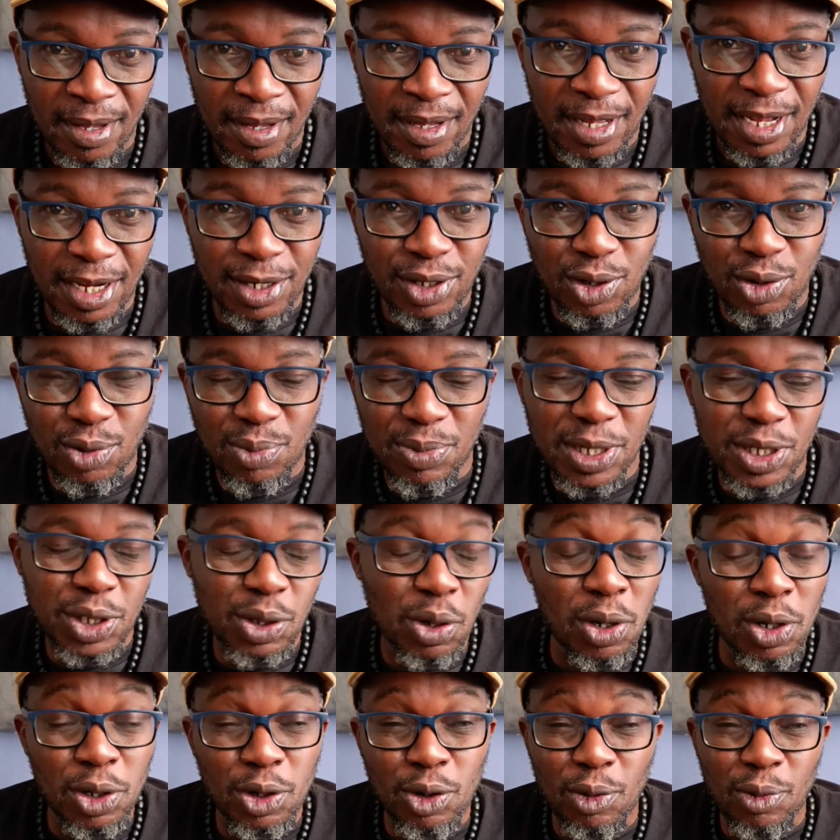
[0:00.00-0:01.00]
That you'll be
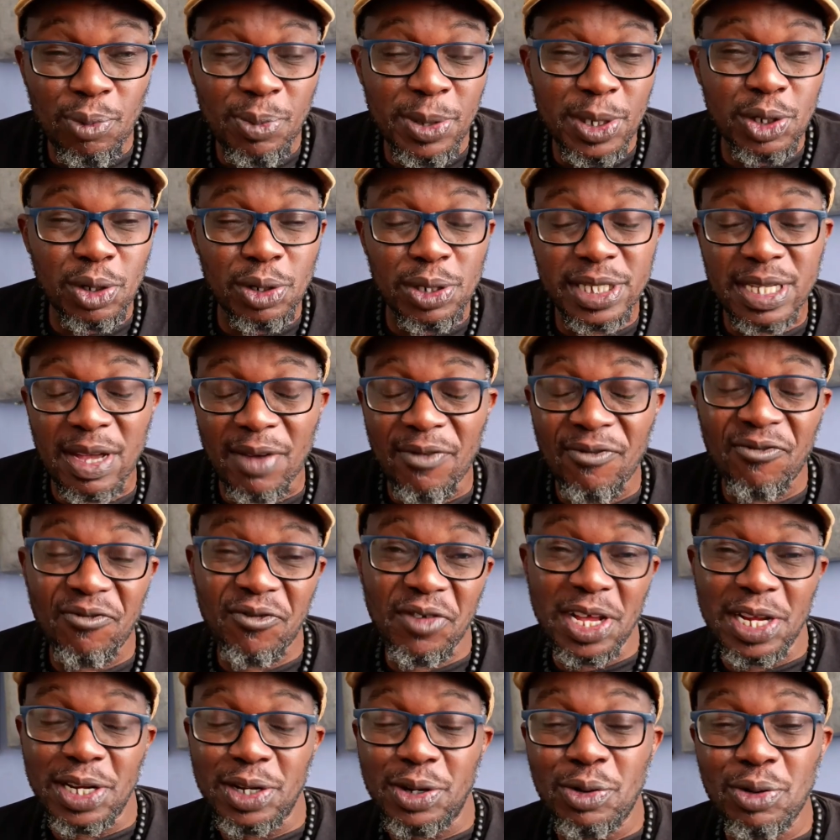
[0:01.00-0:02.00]
told some
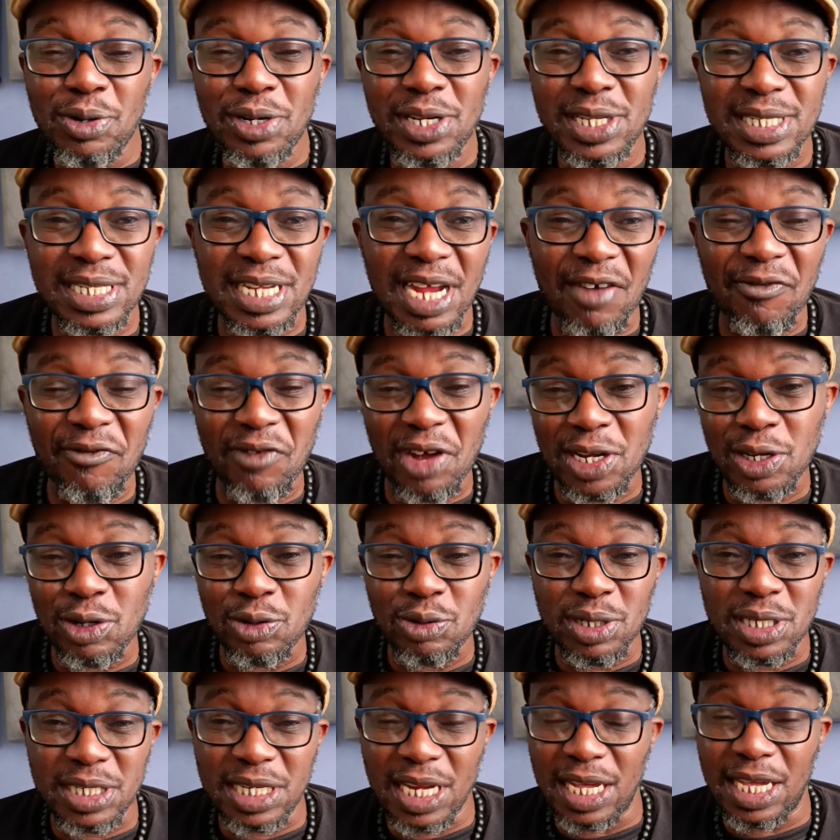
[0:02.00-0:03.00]
feel-good stuff and
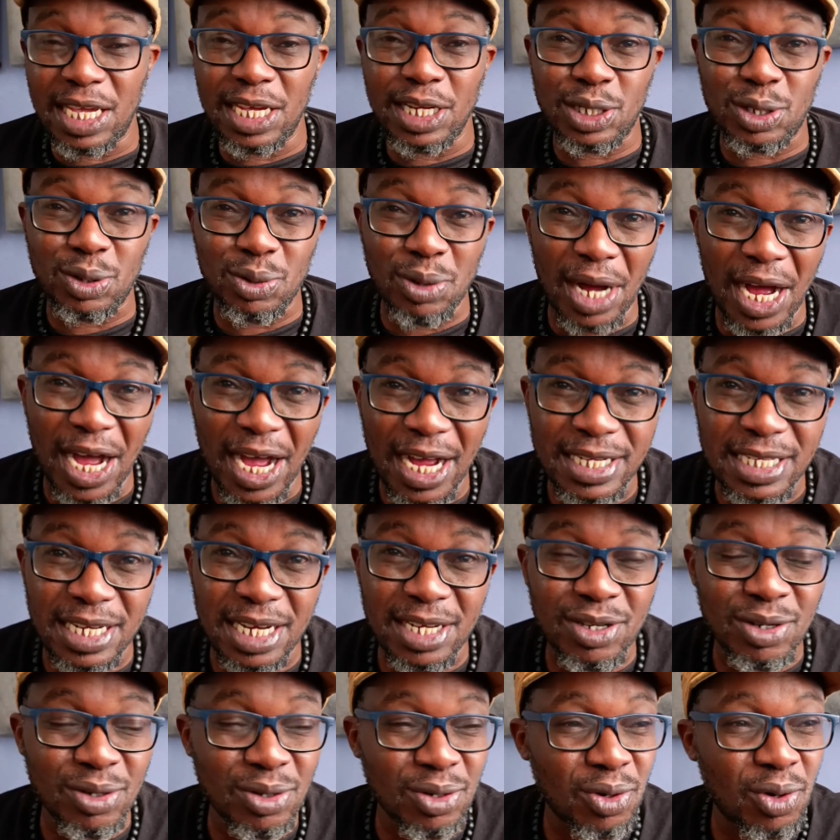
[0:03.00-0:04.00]
you'll take it to heart
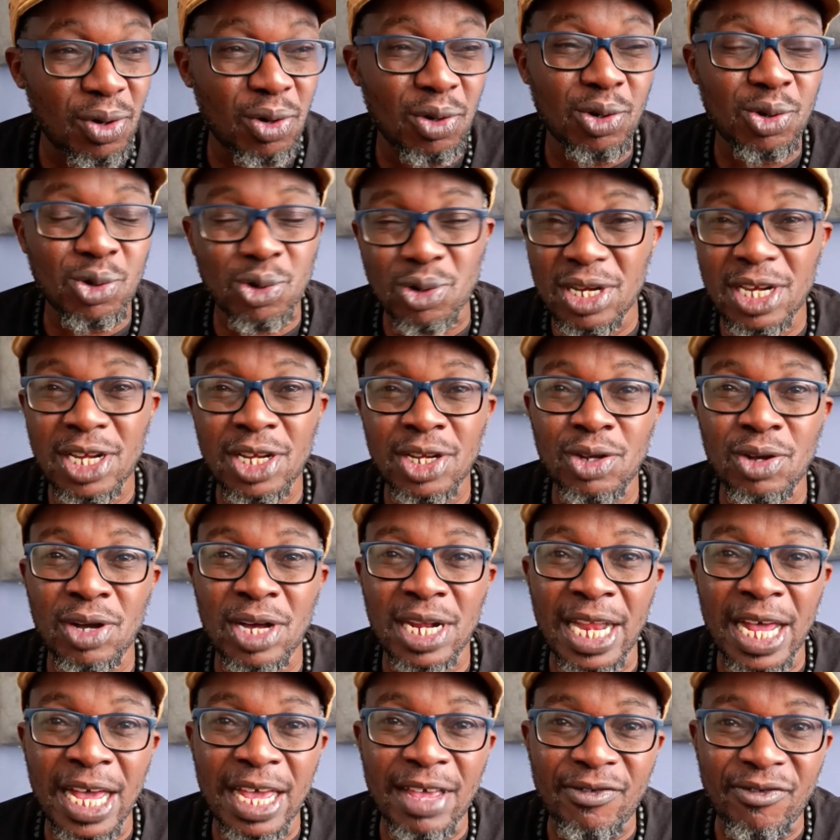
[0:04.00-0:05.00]
and you'll go ruin
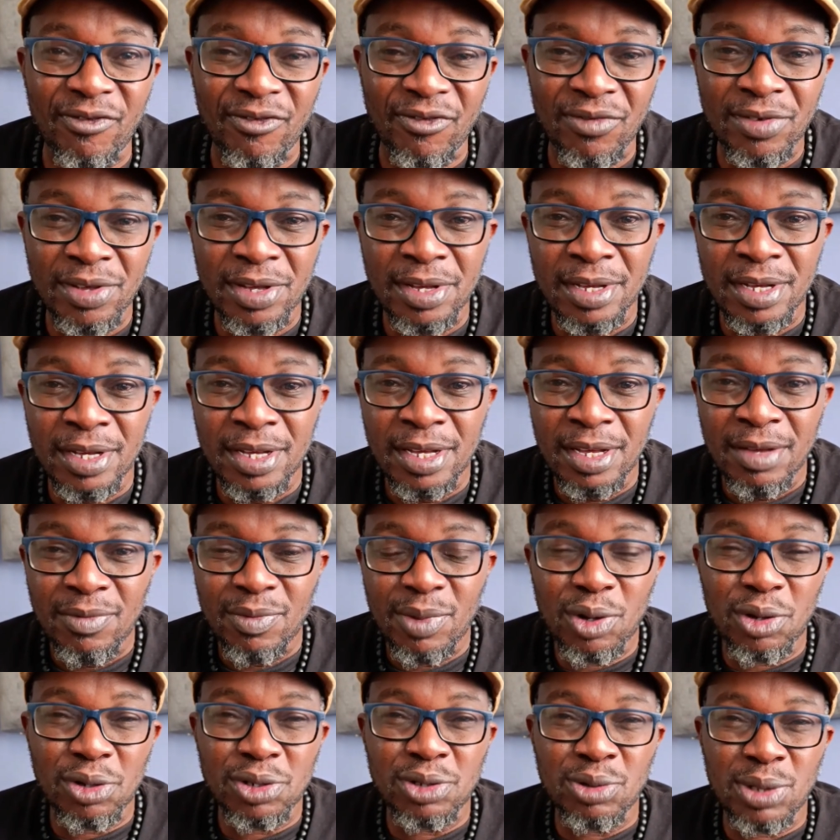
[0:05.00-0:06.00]
your life.
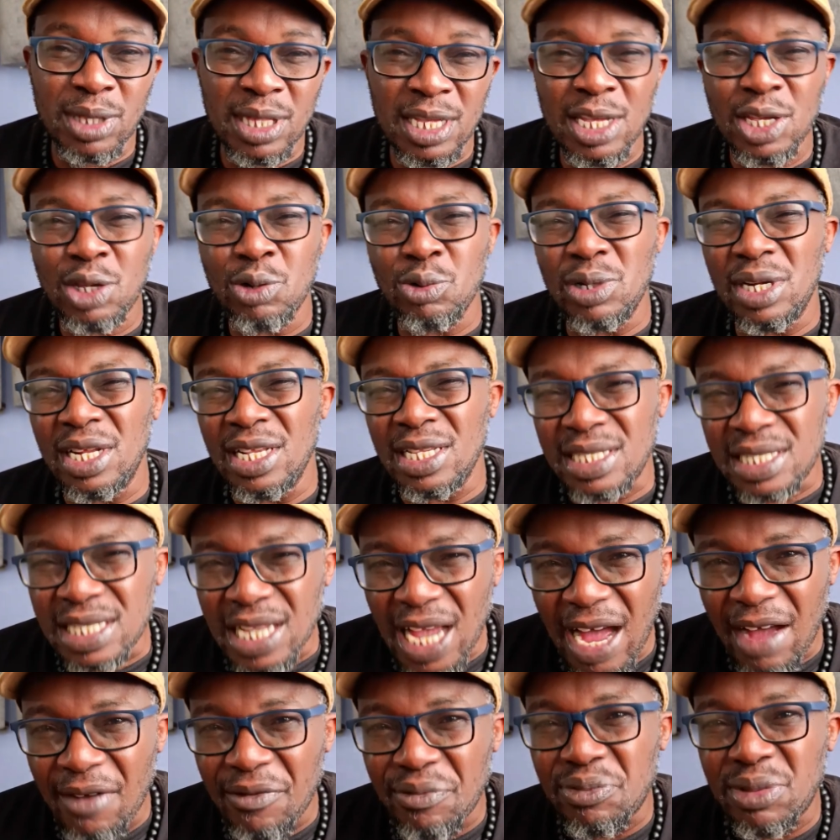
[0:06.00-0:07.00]
Because you think you
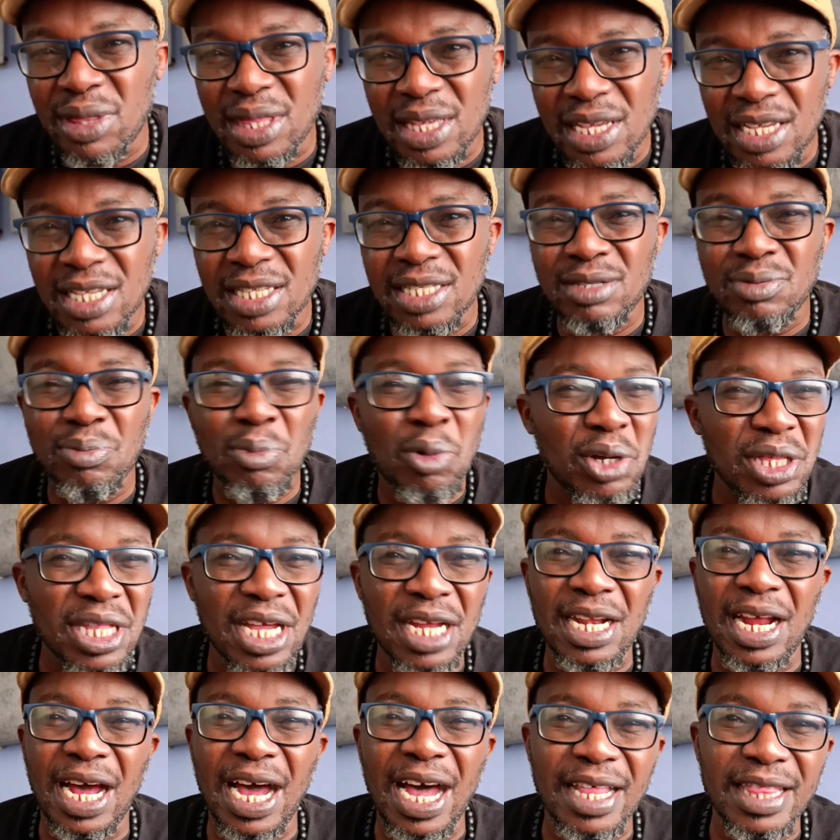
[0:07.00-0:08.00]
deserve things more
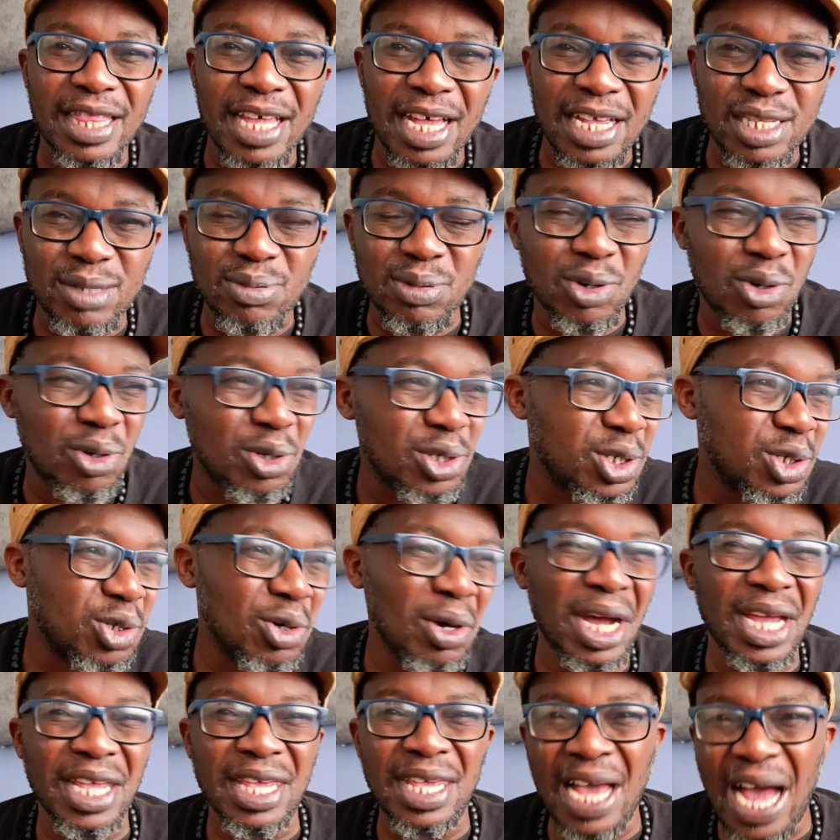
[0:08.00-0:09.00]
than others because
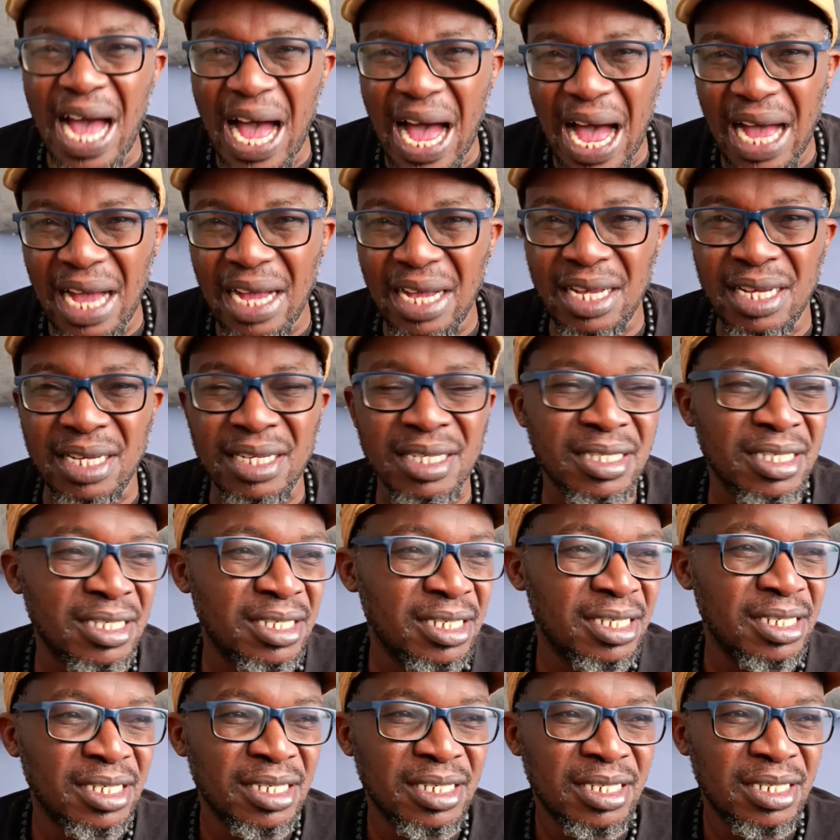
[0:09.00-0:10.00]
you are young.
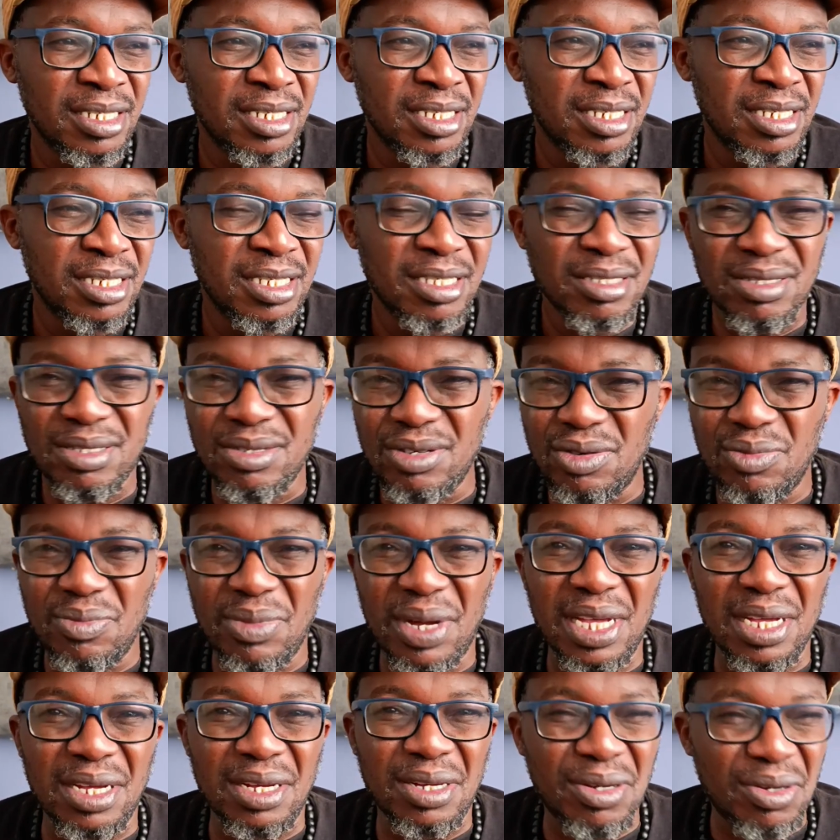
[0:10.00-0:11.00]
Oh
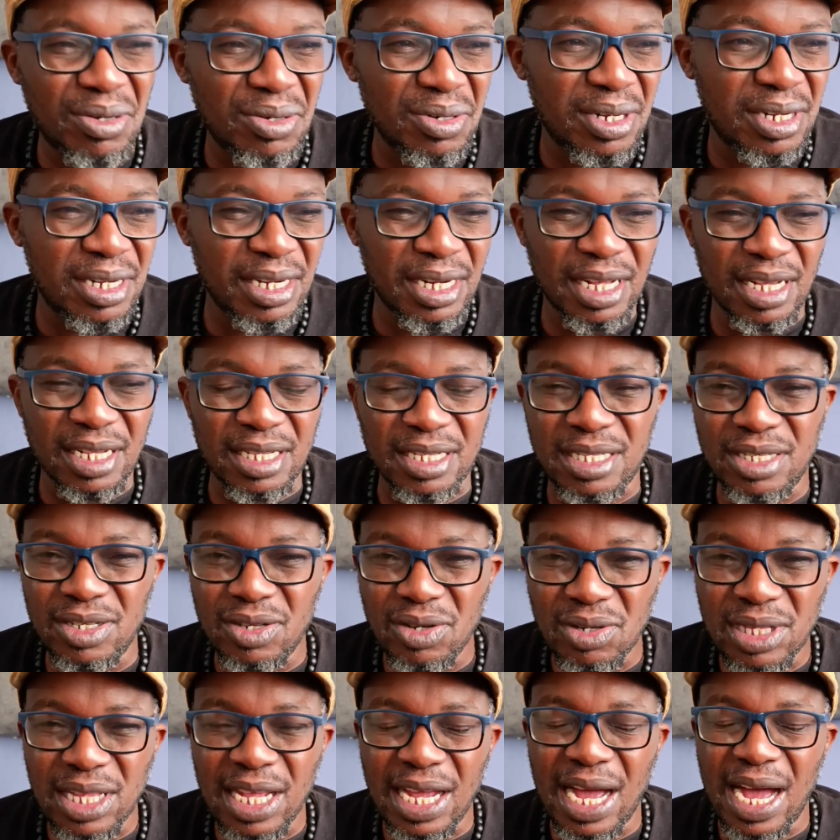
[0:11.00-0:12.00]
my goodness.
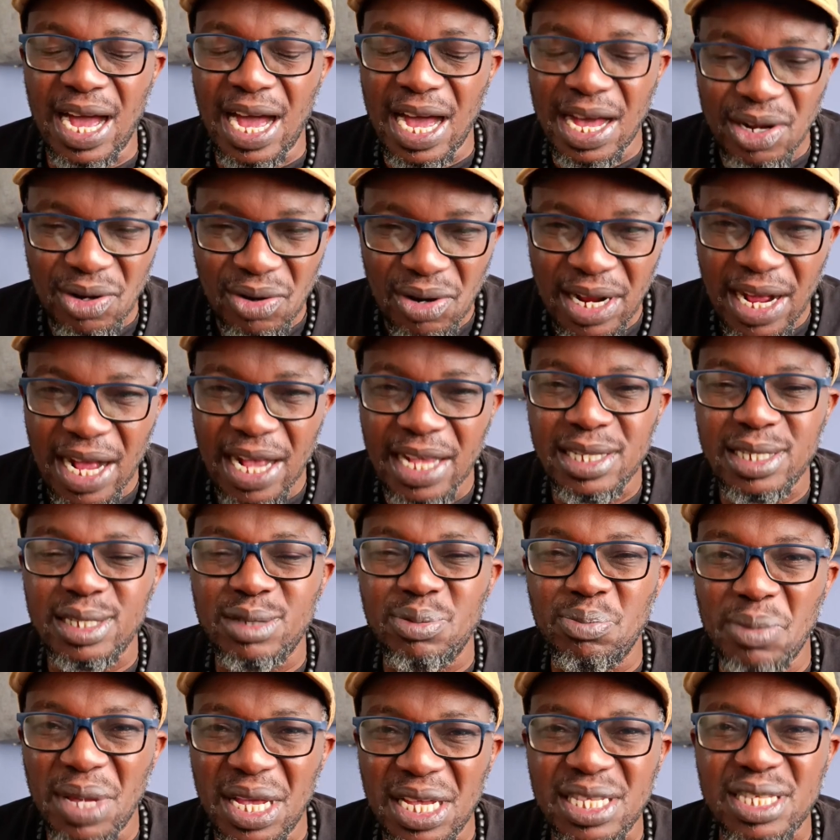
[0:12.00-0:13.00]
The
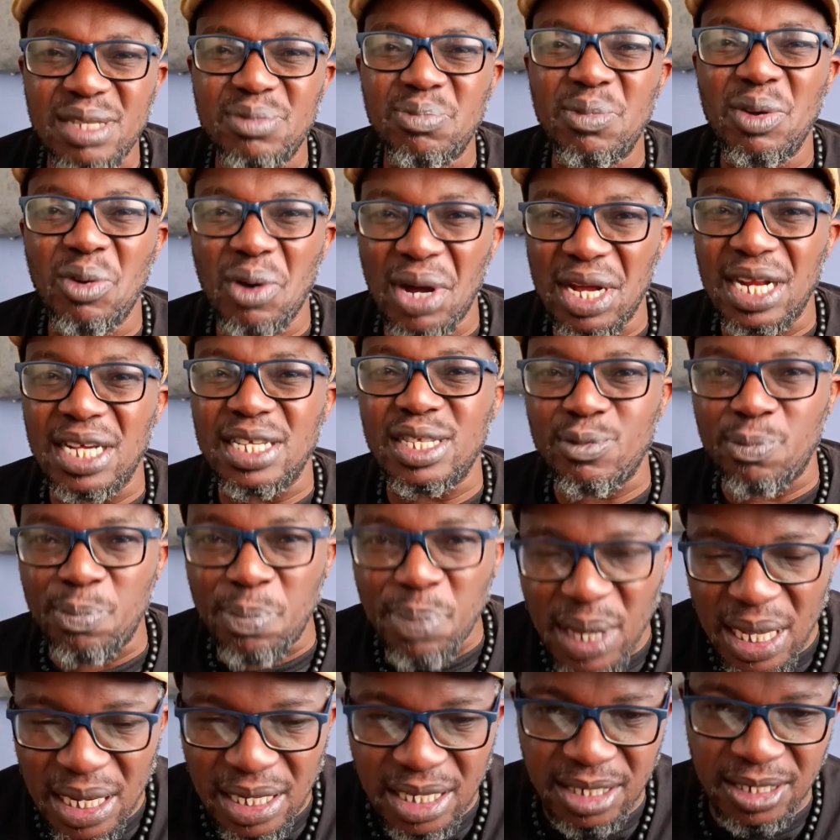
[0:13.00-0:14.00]
arrogance makes me want to
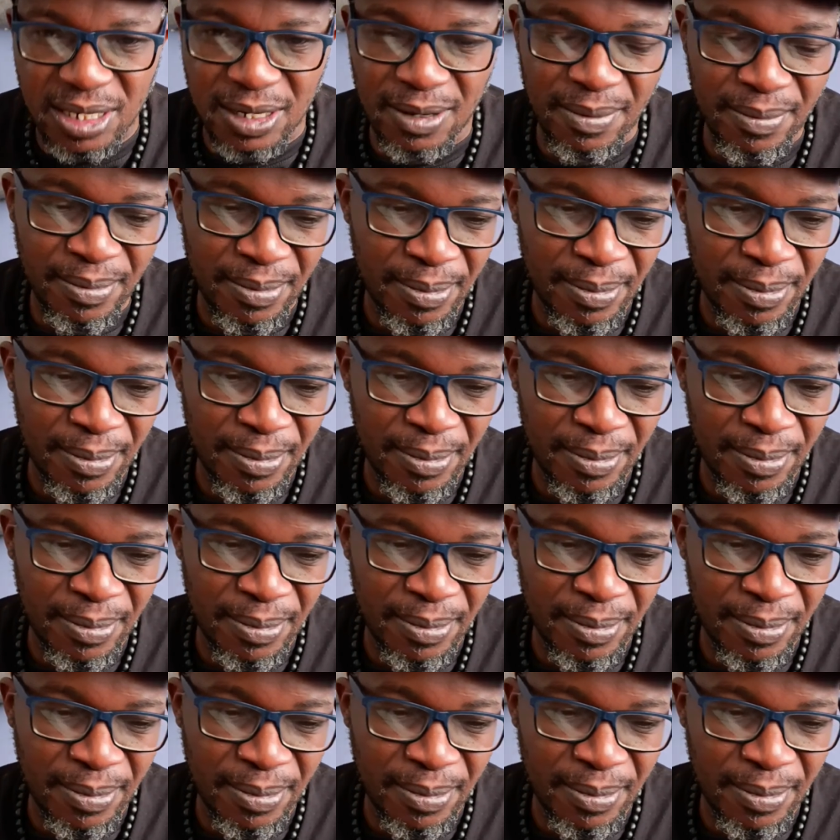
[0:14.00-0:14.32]
spit.